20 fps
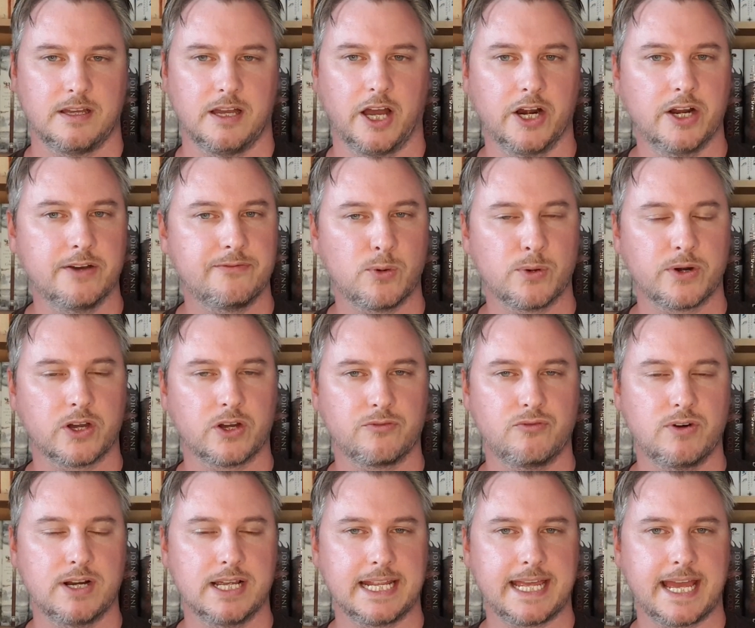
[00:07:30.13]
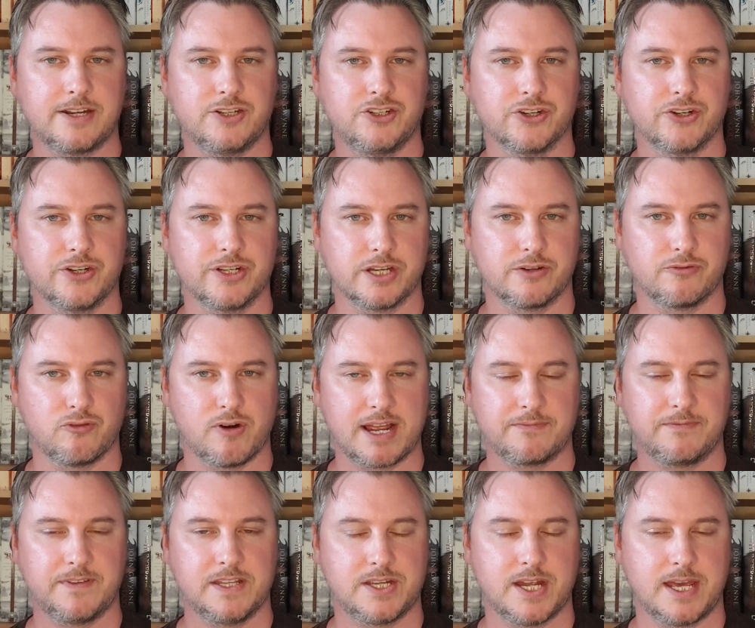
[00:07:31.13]
Another one I really enjoyed
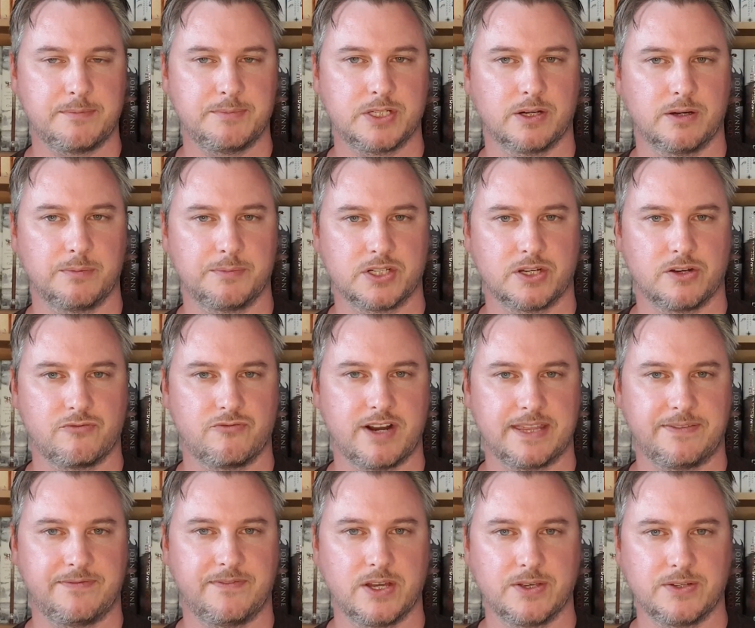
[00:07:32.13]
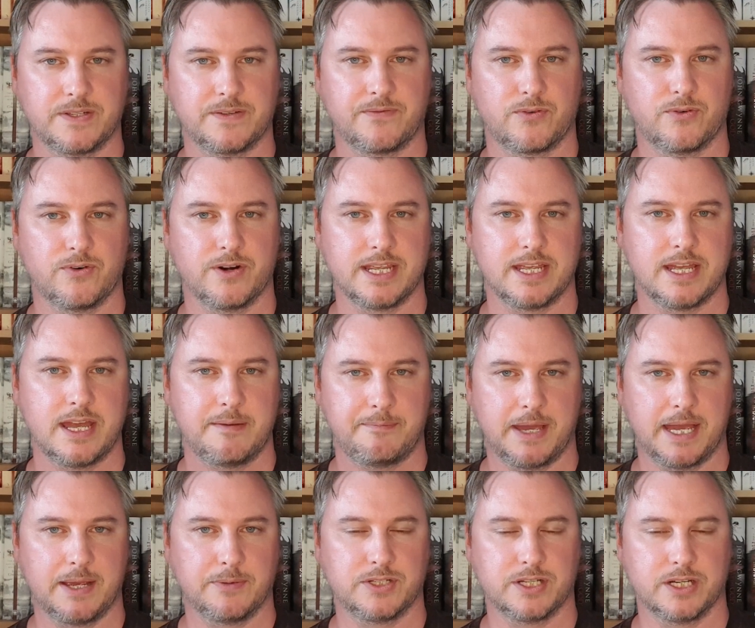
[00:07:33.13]
around the same time as I read those three
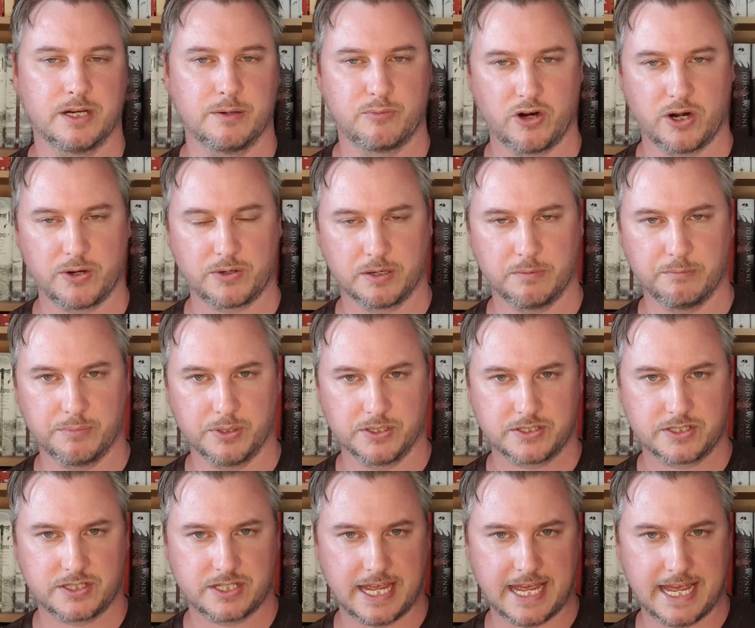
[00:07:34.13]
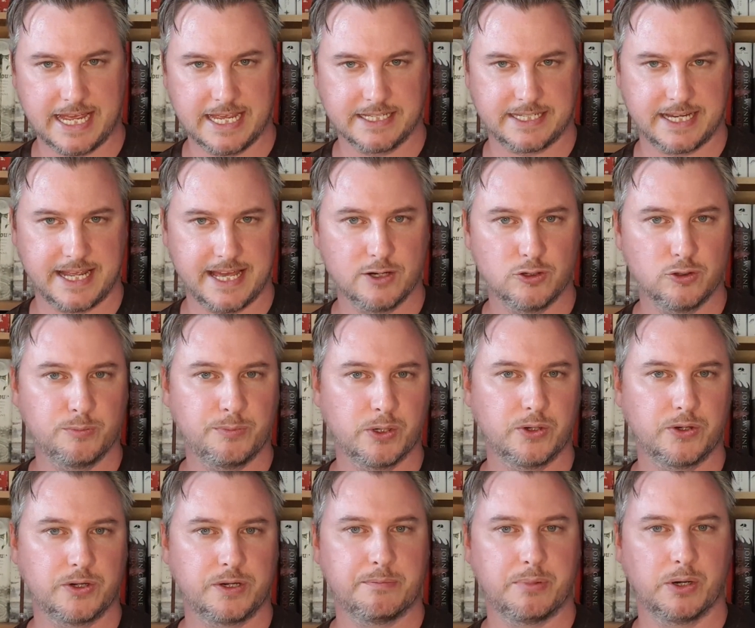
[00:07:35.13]
Bound and the Broken books is
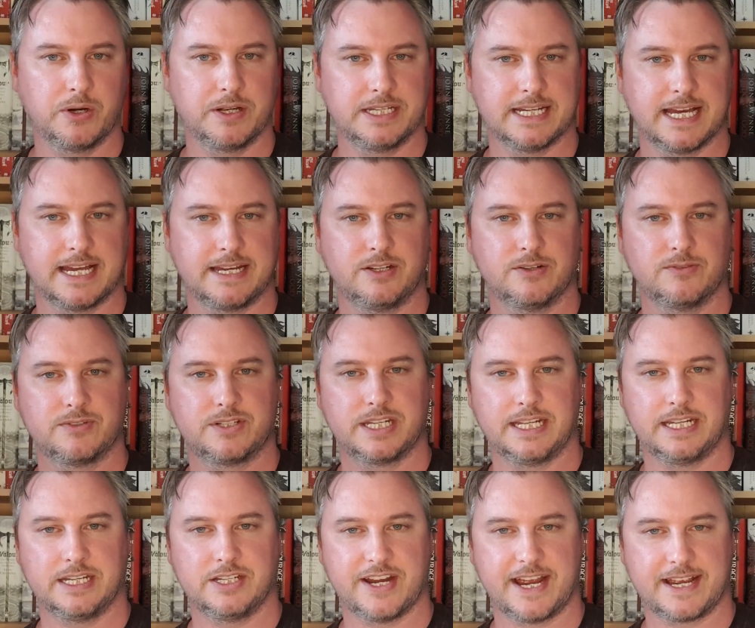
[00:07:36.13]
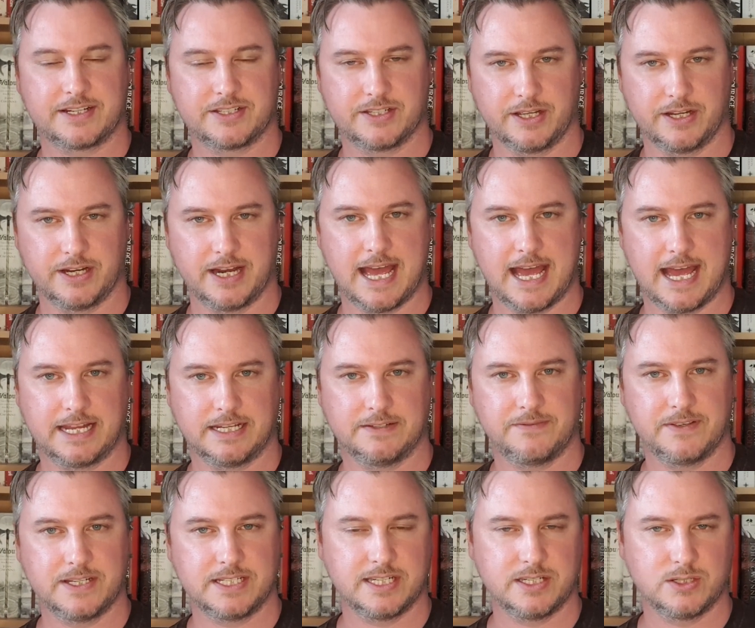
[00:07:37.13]
Illborn by Daniel T. Jackson, and
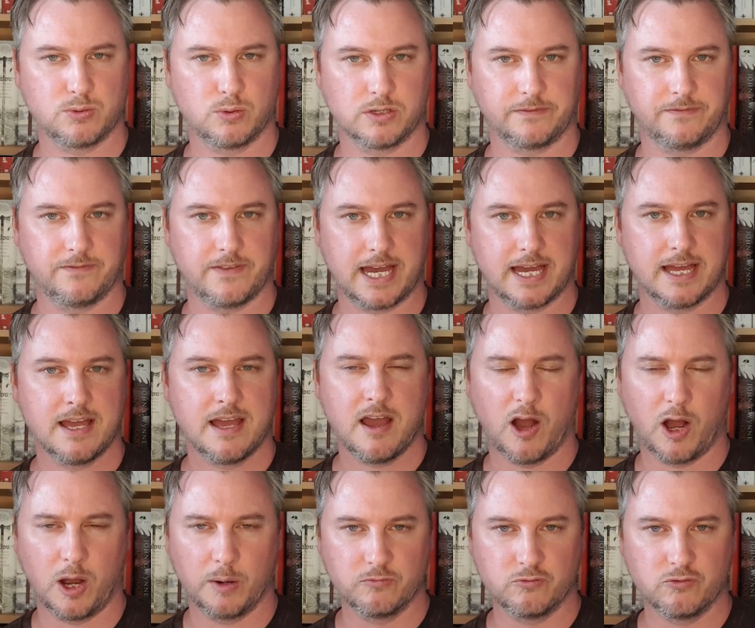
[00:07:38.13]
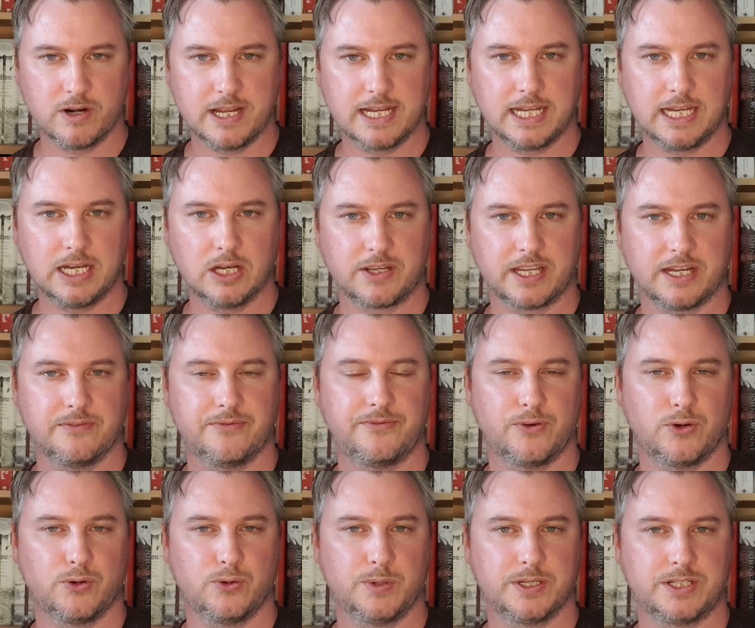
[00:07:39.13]
this is one that I'm really looking
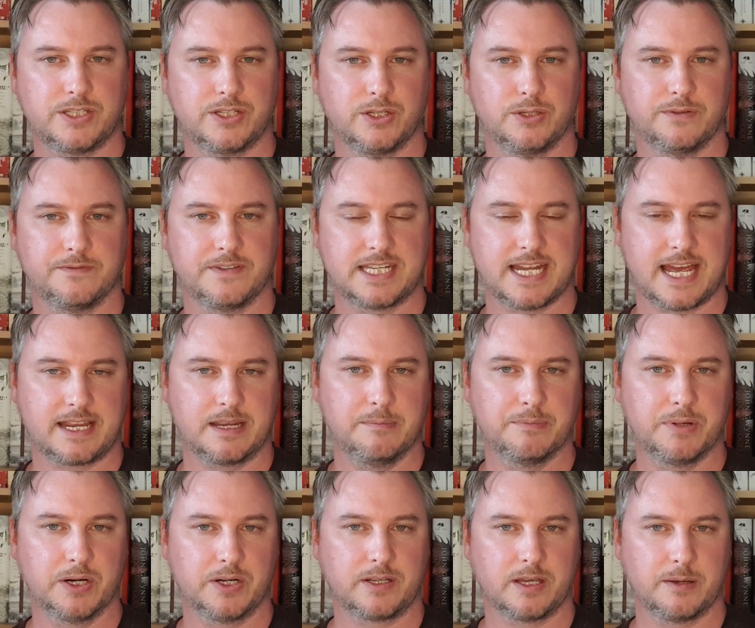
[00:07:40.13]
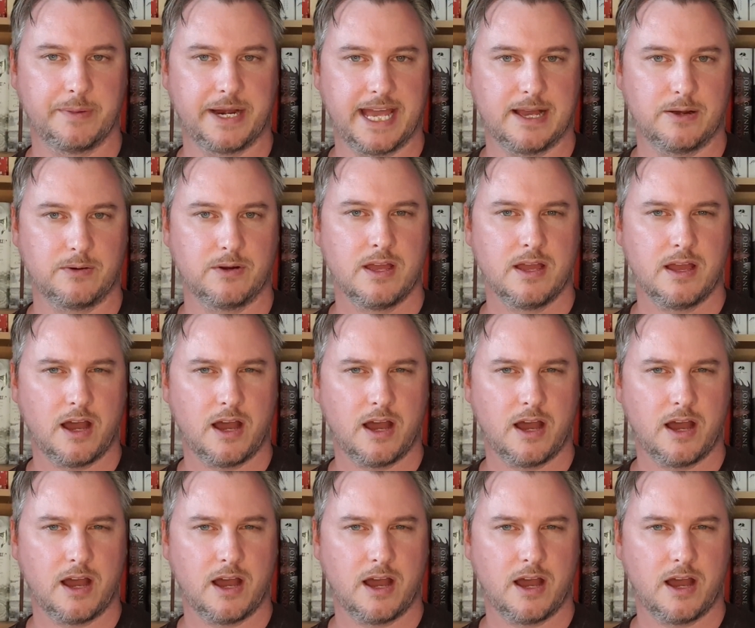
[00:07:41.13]
forward to the second book coming out.